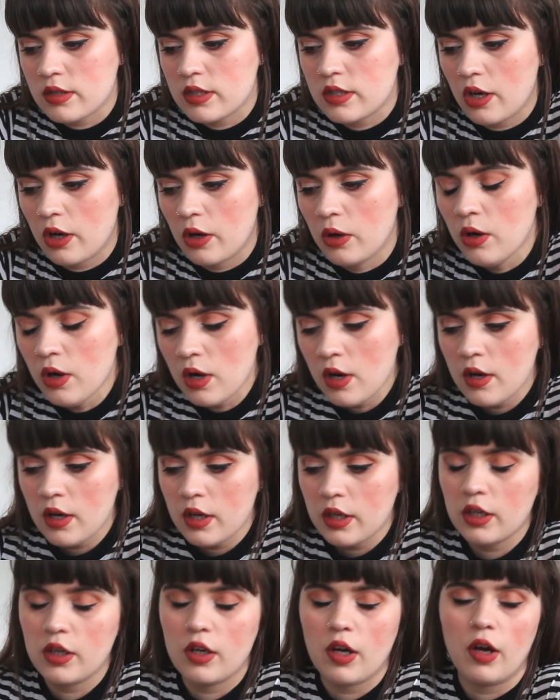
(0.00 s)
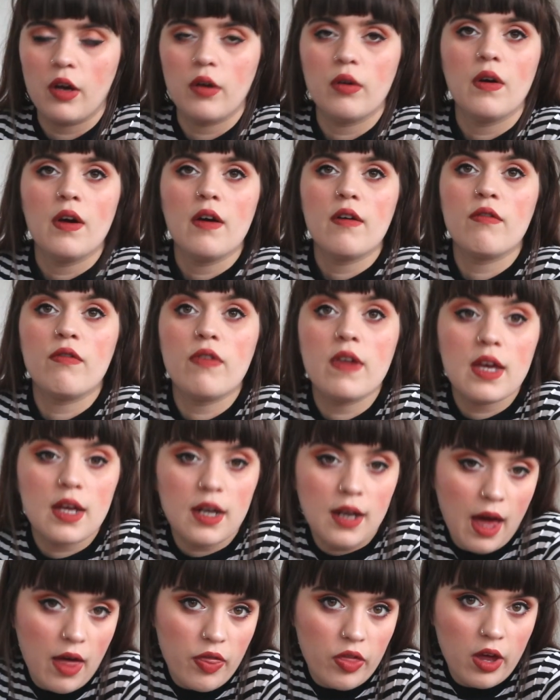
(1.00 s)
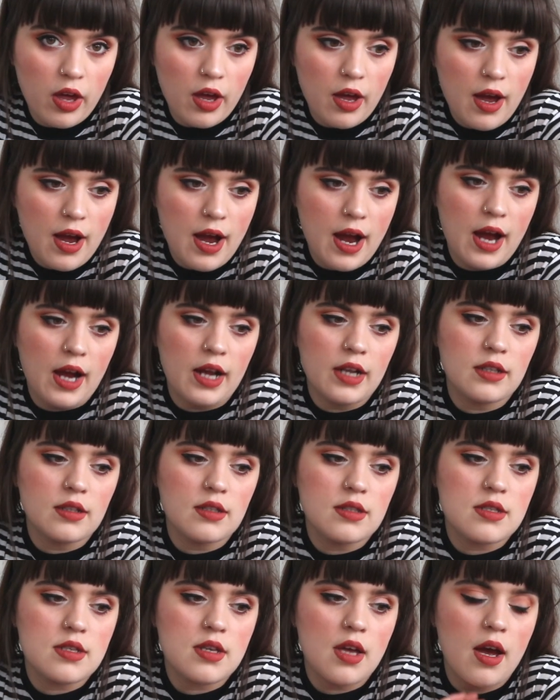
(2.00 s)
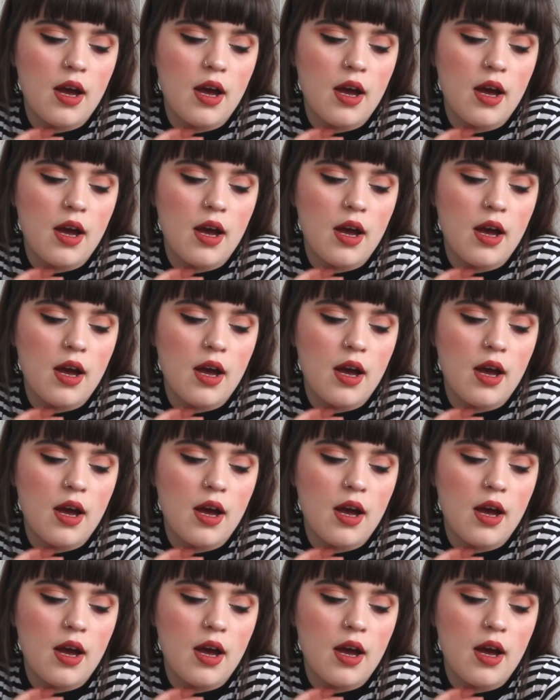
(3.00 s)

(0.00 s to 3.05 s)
So, you know, vegan leather and